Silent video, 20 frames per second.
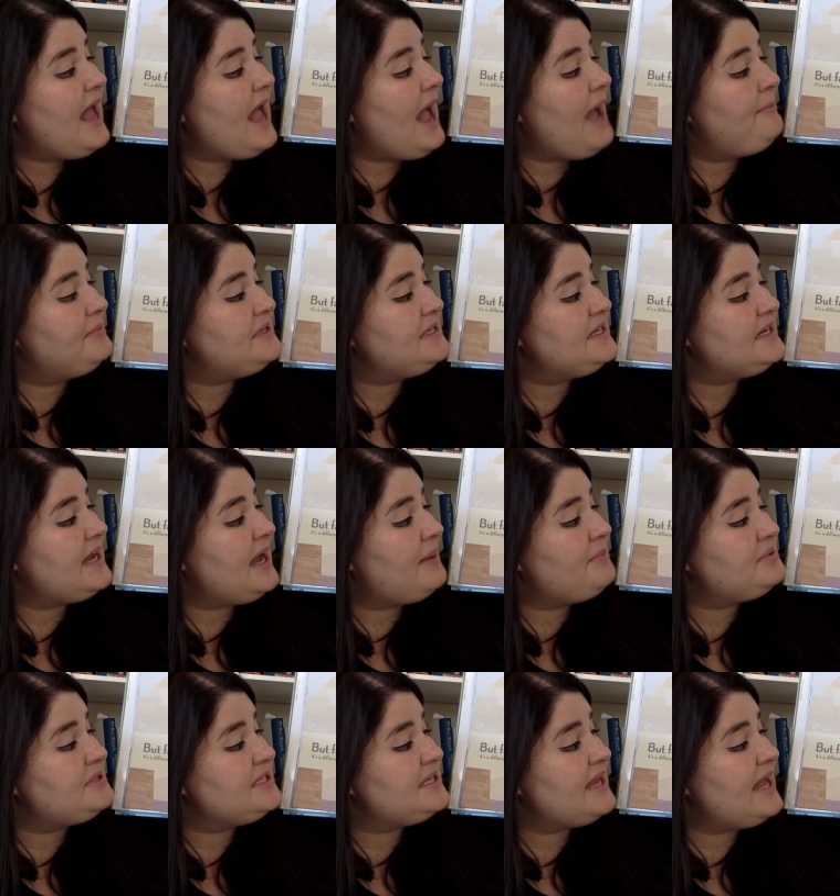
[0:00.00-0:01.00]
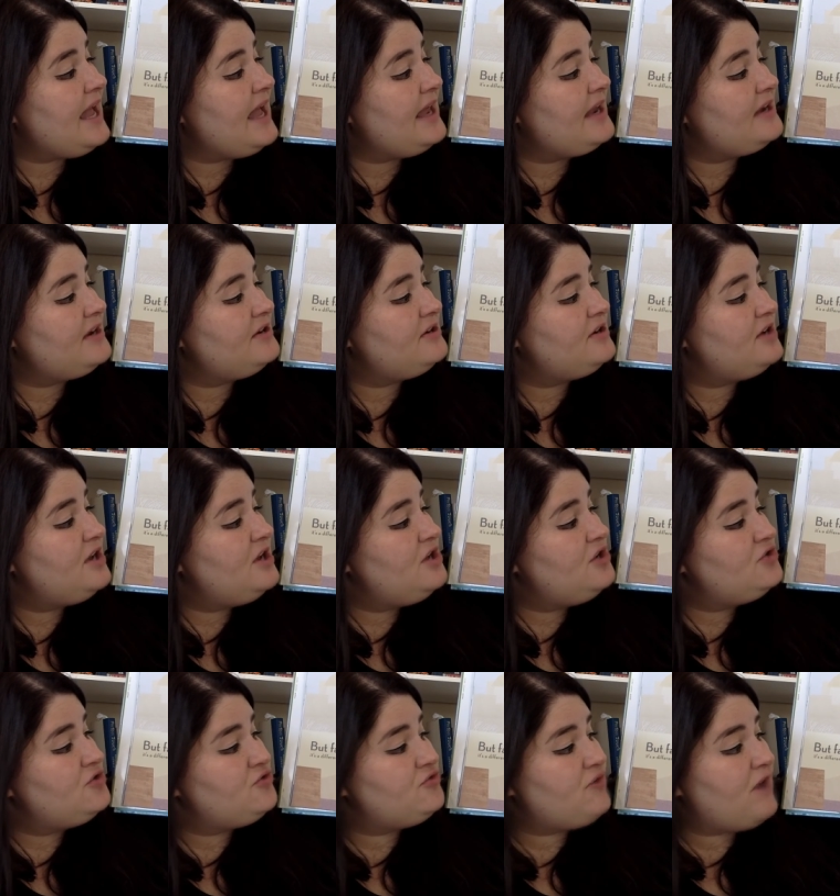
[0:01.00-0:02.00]
empty cups again.
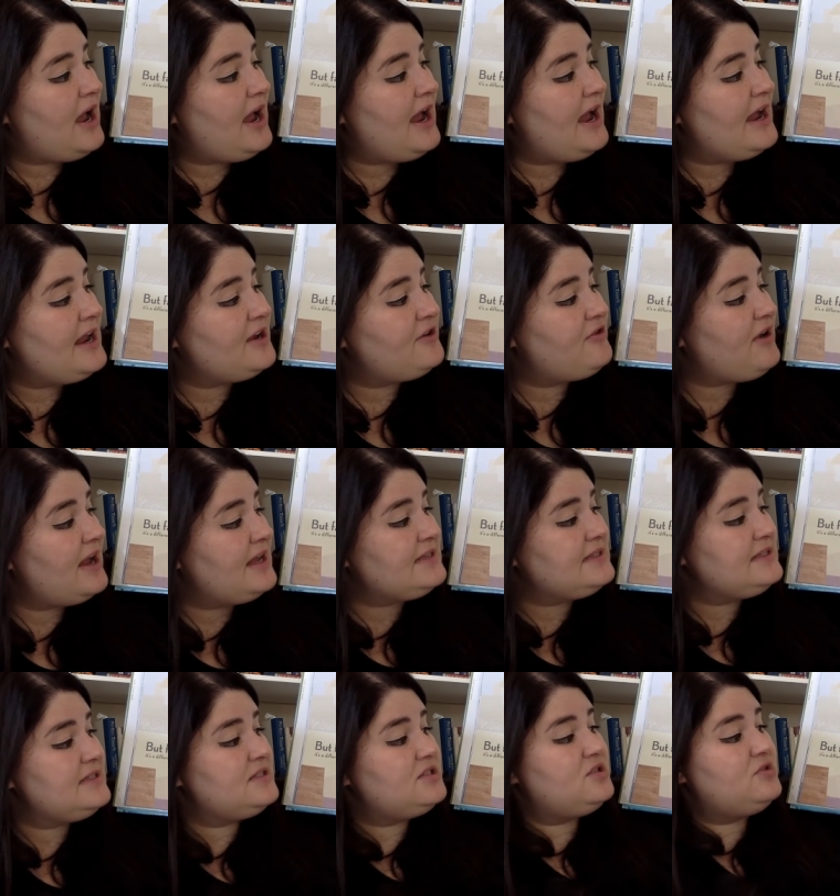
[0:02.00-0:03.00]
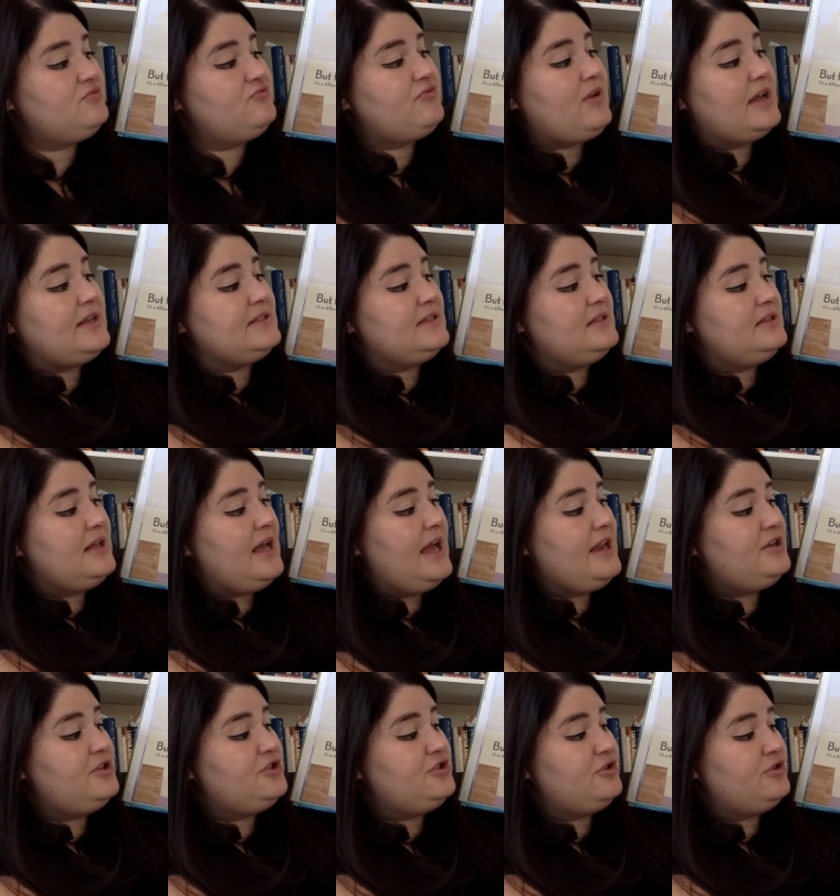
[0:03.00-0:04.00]
Dry grasses'll rustle
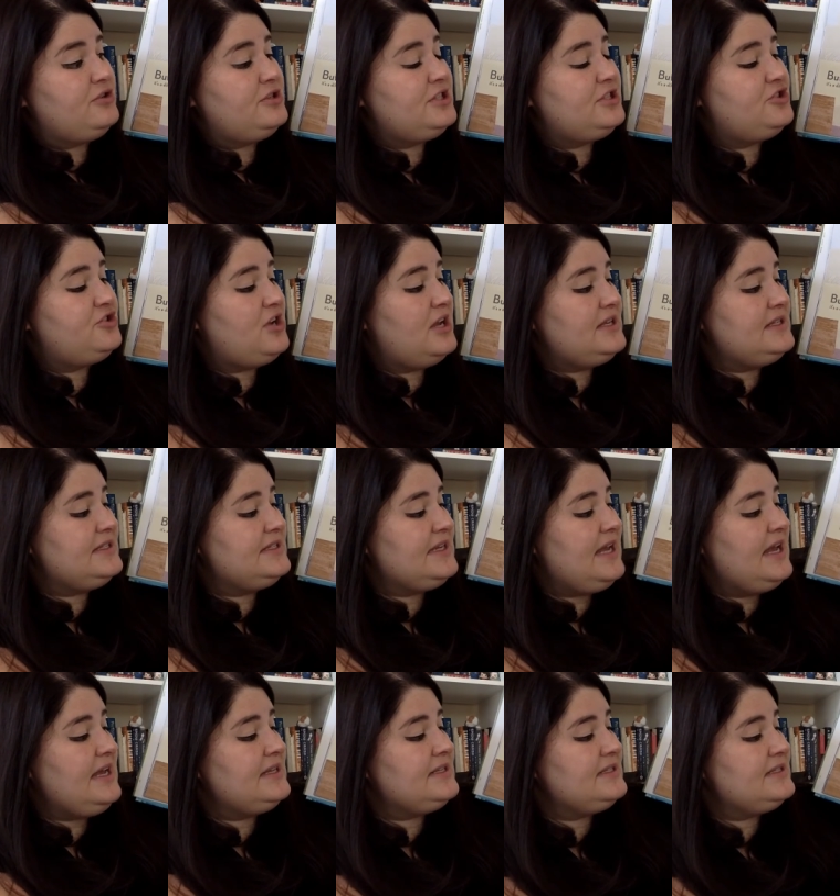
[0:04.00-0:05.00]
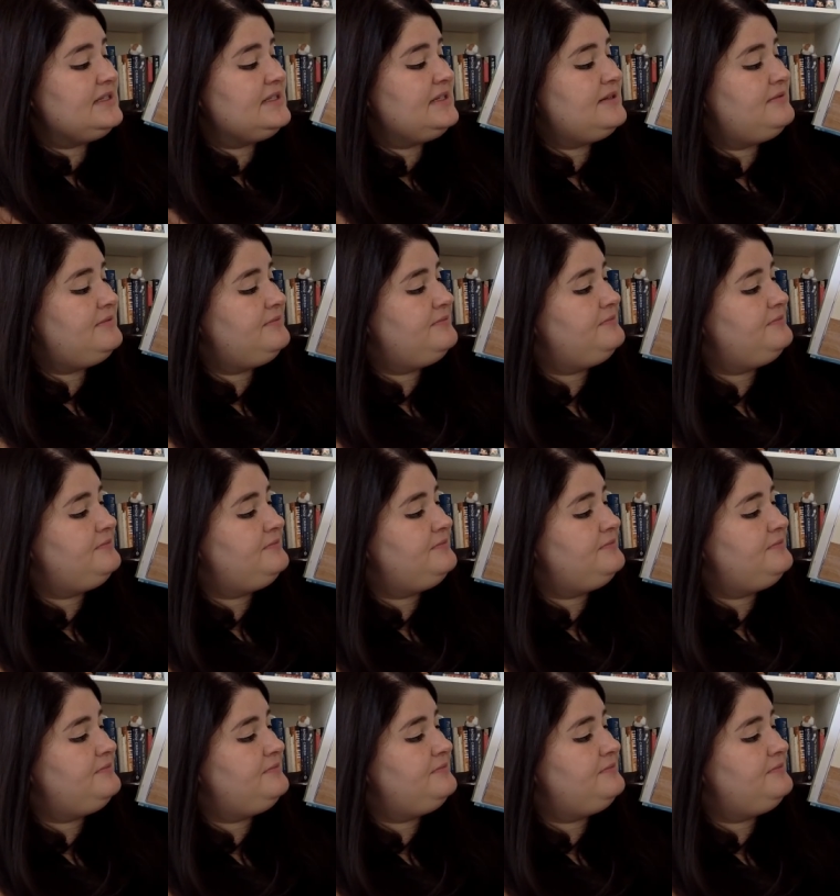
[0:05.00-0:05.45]
and dirt's just dust.